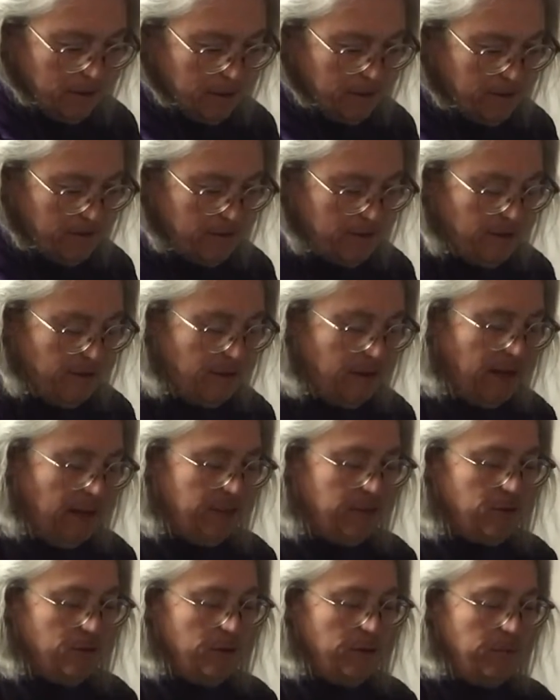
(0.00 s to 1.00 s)
I
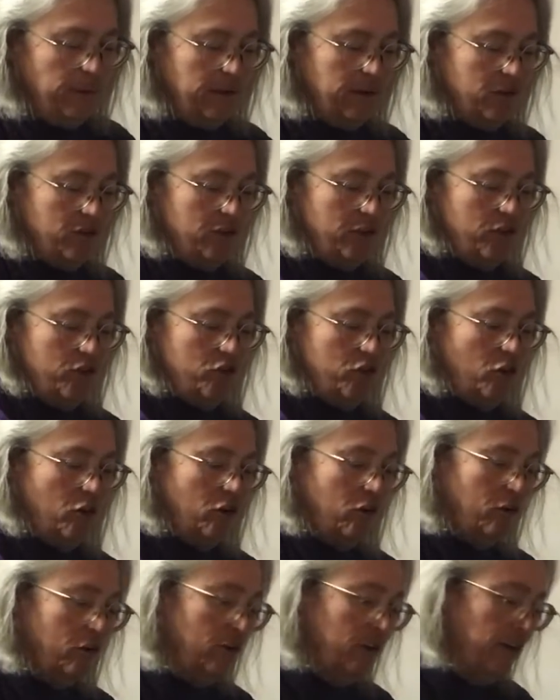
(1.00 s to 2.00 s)
threw the pickles in the
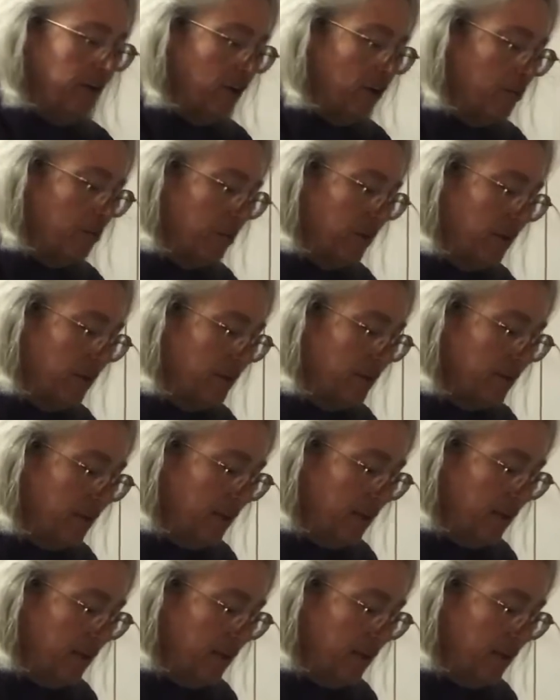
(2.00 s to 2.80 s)
jar earlier, but